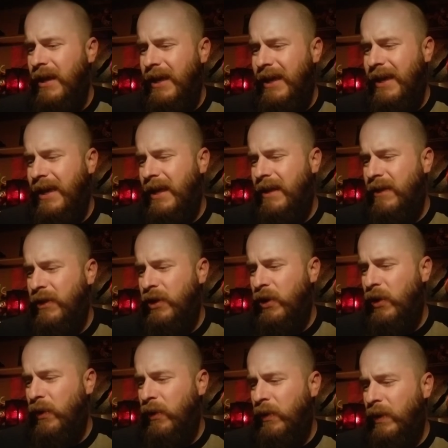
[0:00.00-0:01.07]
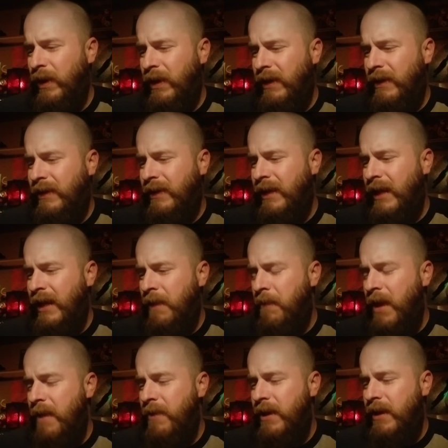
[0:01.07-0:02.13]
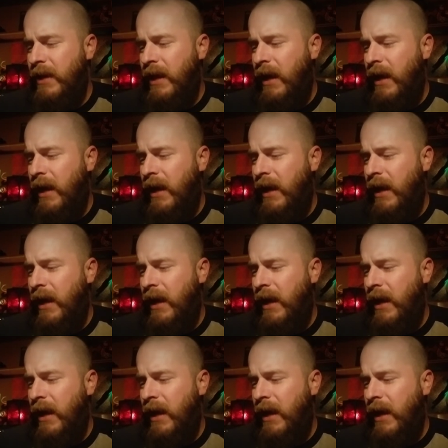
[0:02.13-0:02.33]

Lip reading: And, maybe